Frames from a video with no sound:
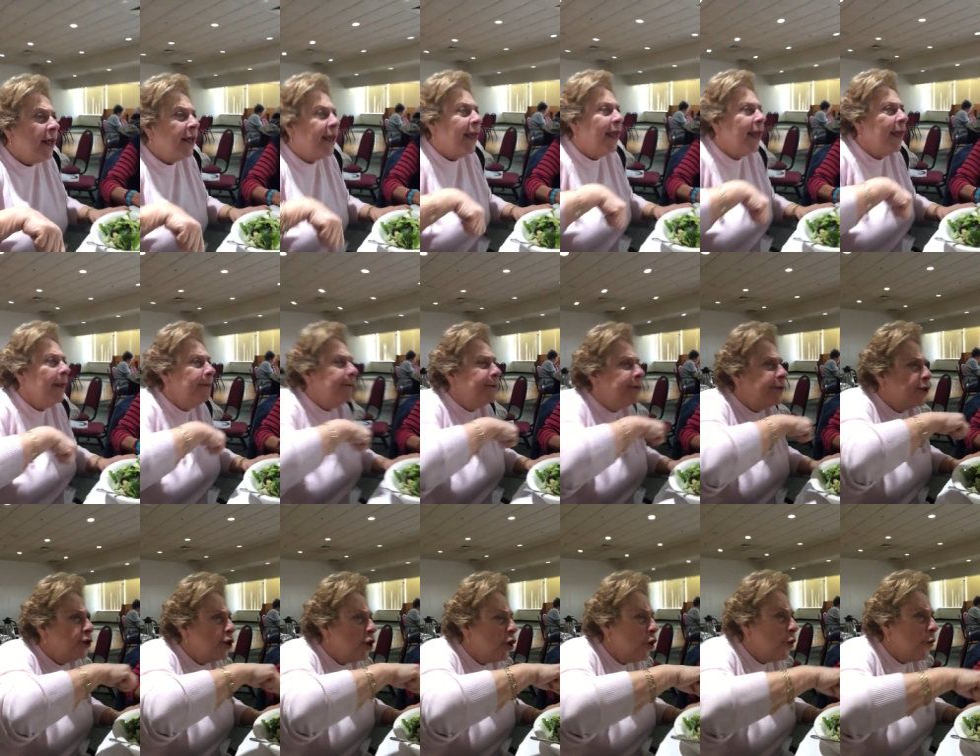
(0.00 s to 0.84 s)
Keep
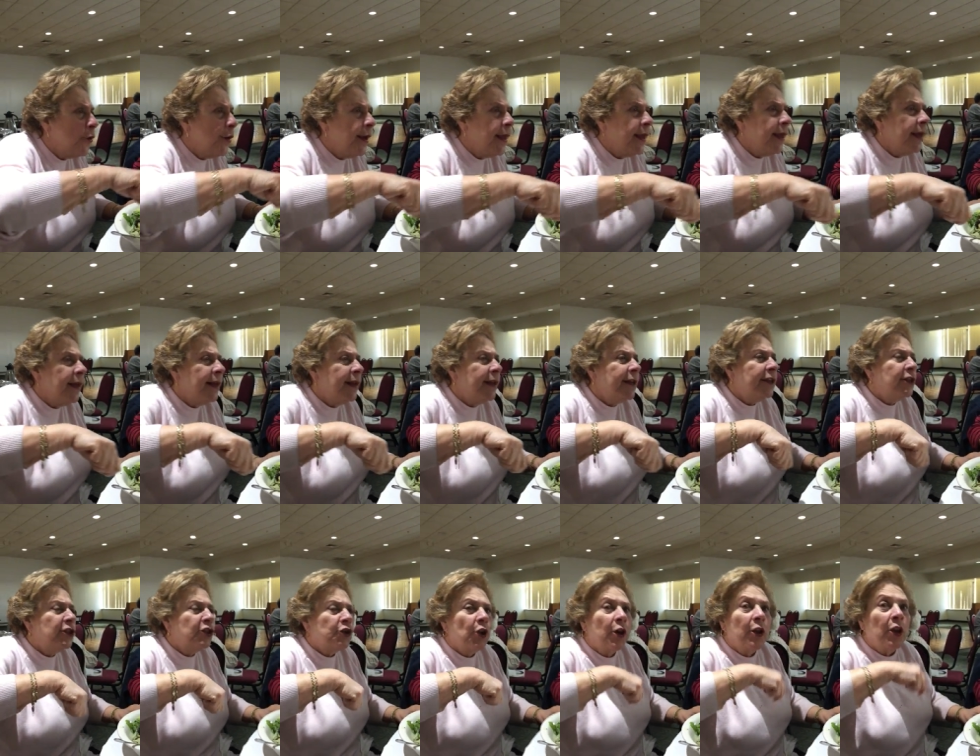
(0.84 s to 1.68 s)
stirring it
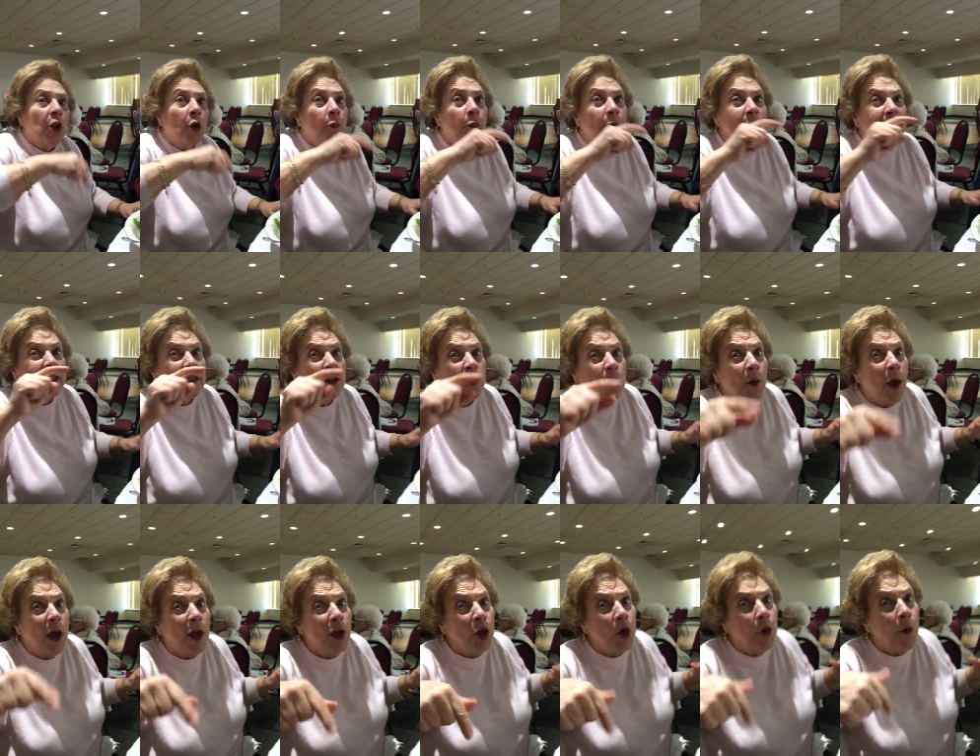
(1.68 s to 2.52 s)
and stirring. The reason
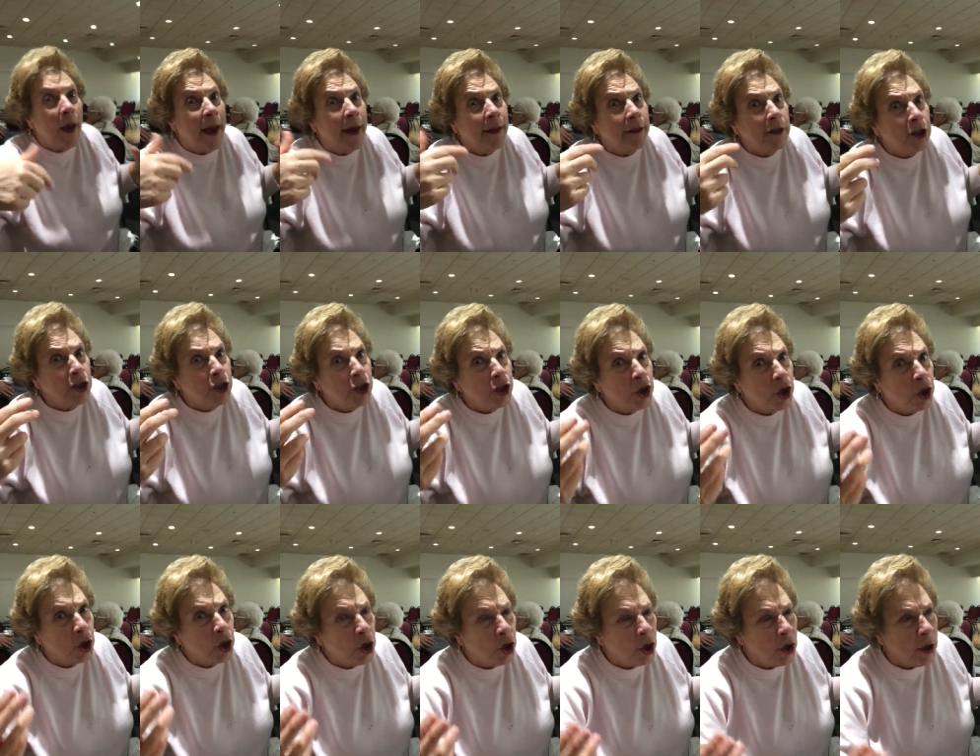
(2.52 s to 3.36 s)
why you add the
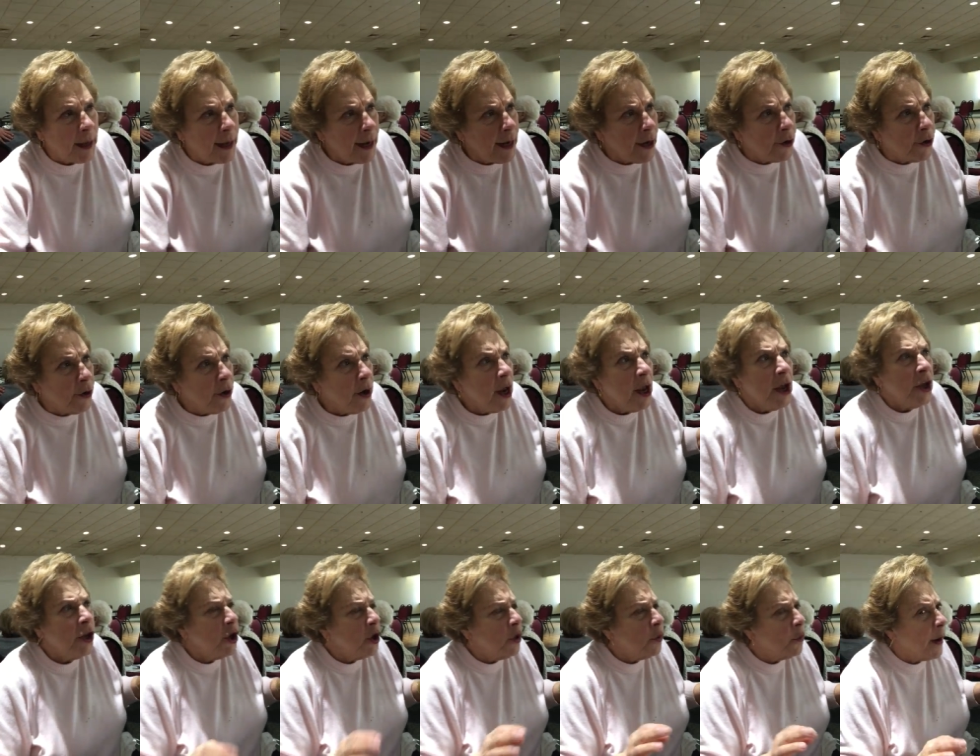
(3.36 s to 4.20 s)
sugar later,
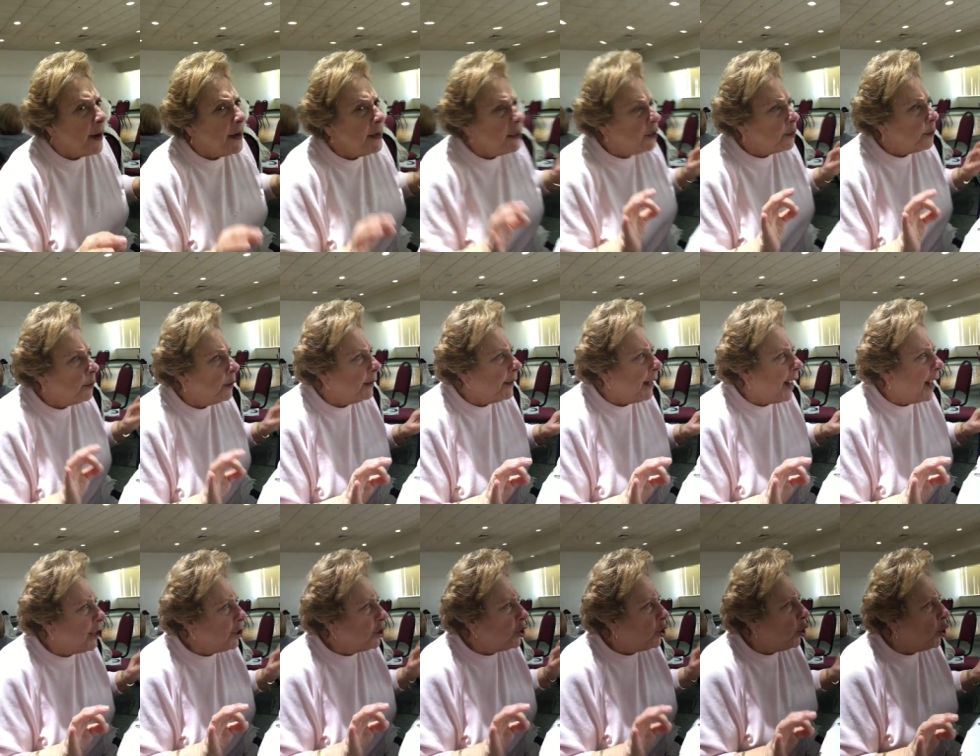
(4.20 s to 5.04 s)
your rice will
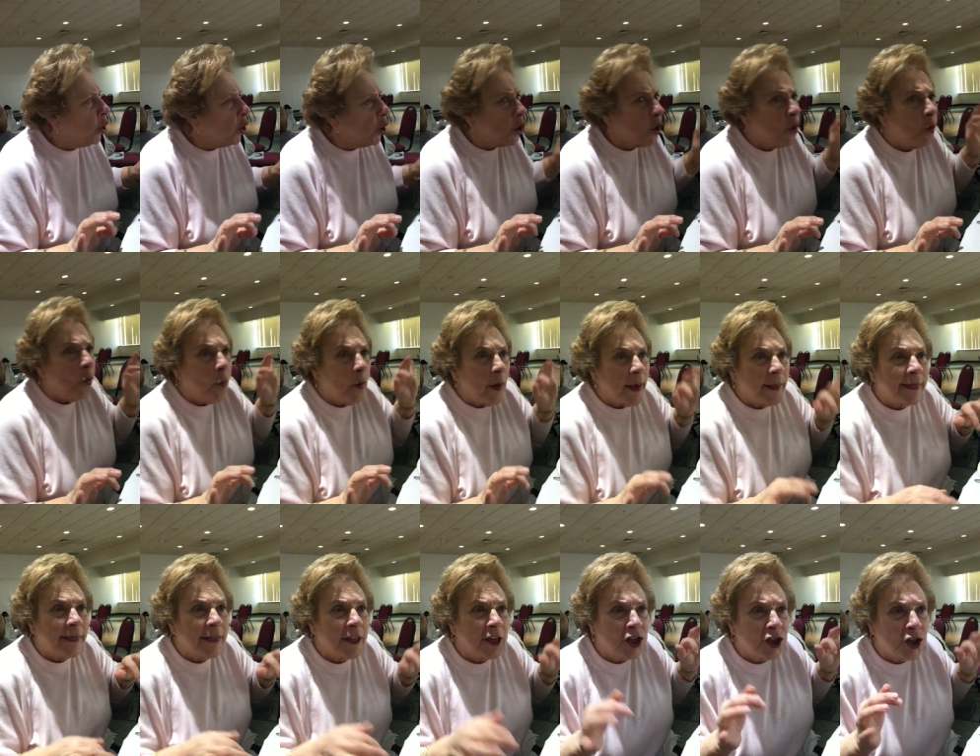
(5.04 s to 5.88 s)
not cook
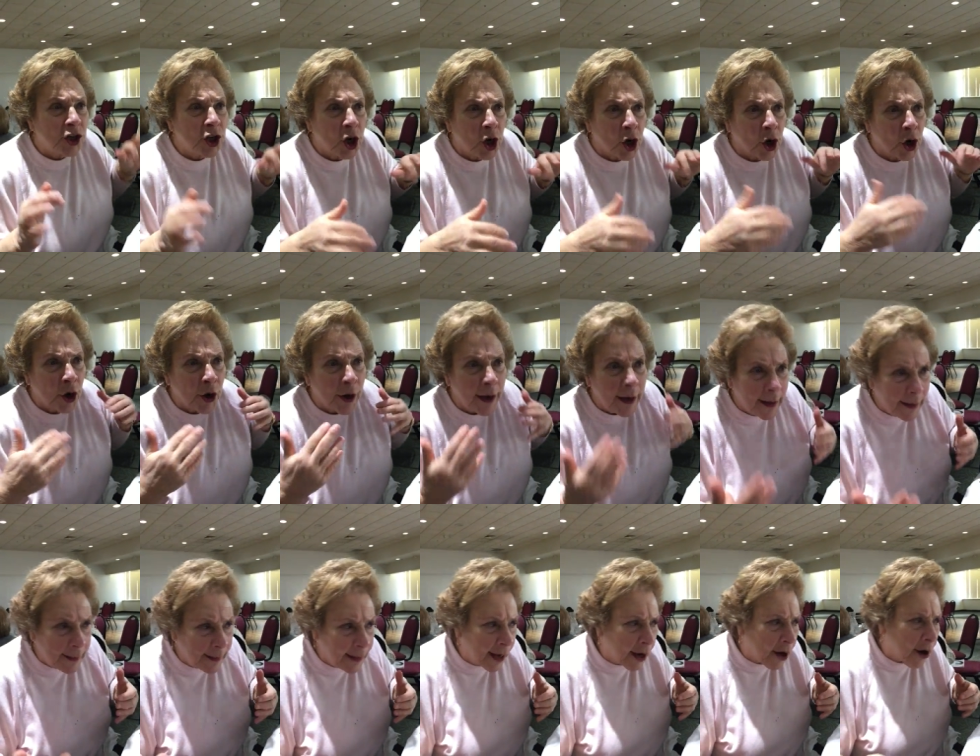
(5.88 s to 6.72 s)
with the sugar
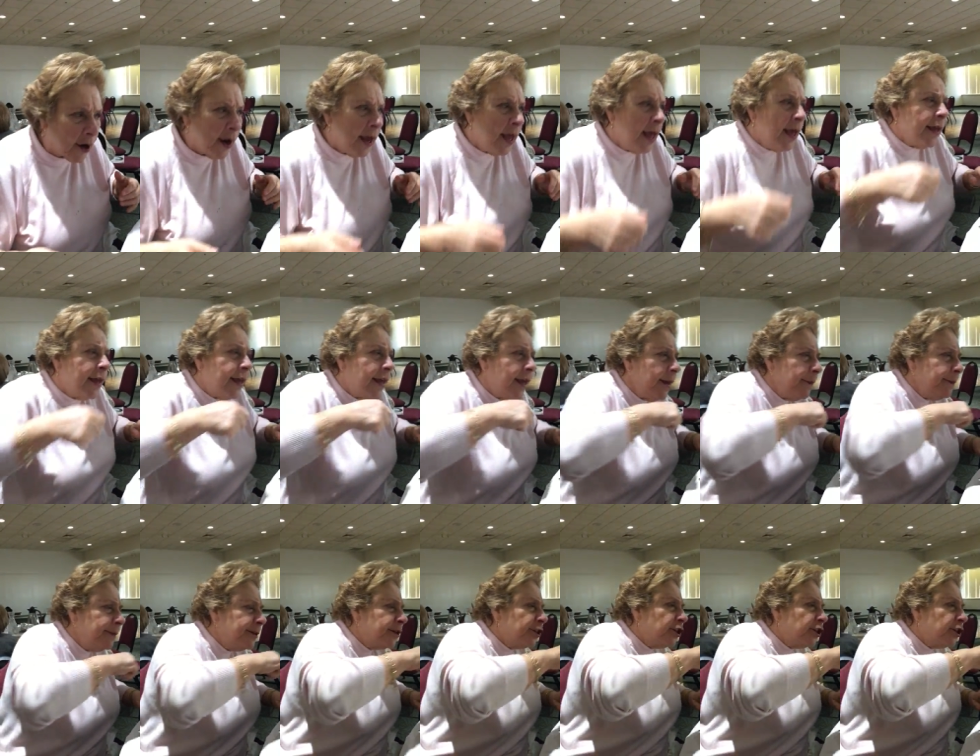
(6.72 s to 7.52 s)
in there. Keep